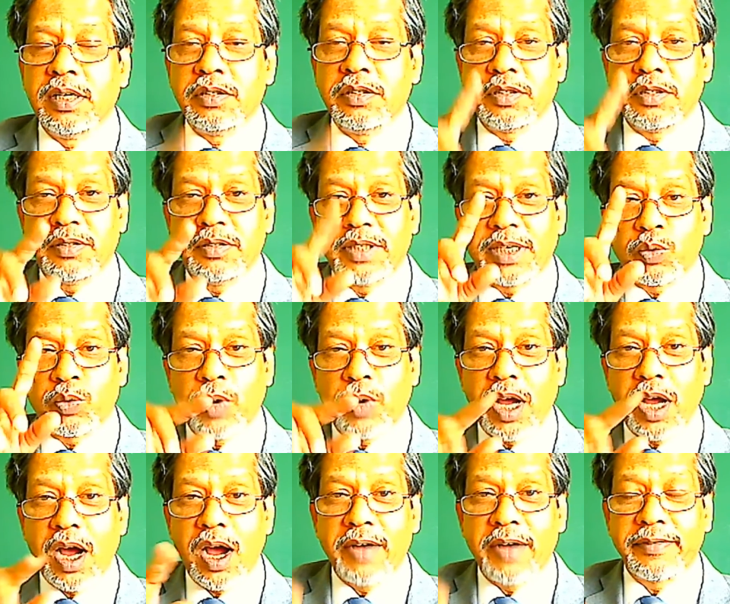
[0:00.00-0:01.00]
So that's why
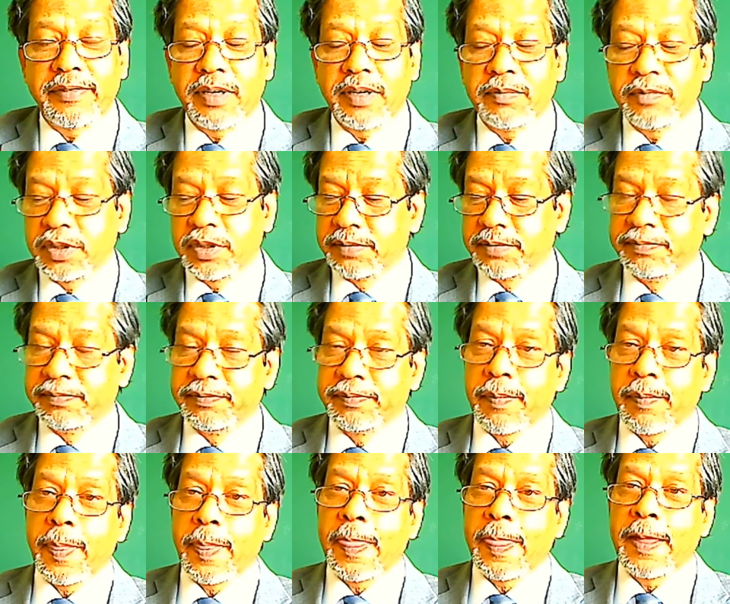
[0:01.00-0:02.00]
half comes.
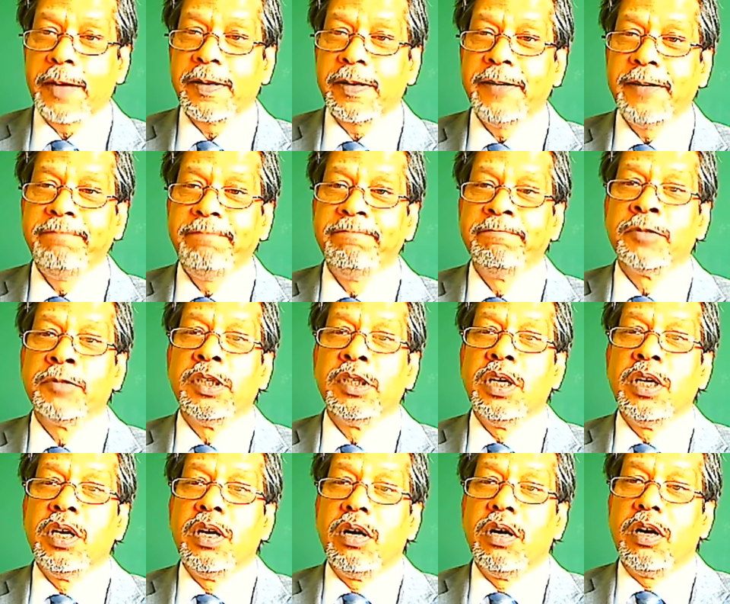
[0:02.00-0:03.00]
Okay,
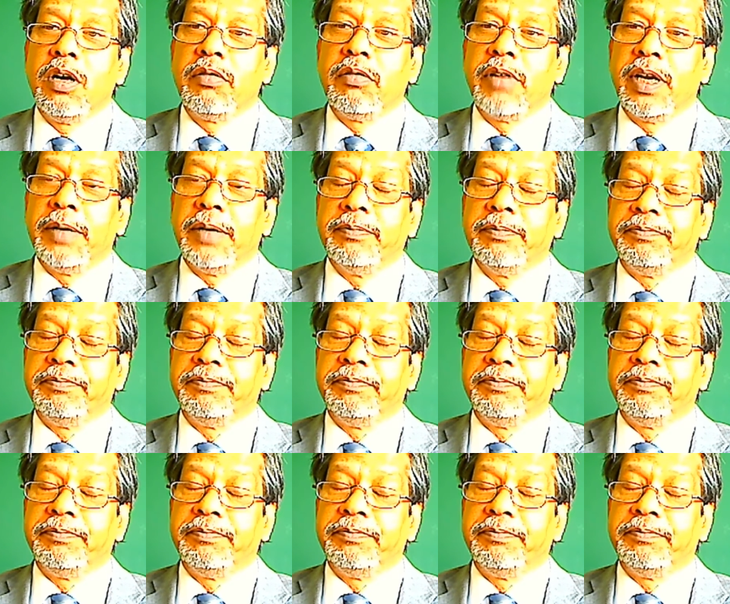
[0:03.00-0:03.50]
all right.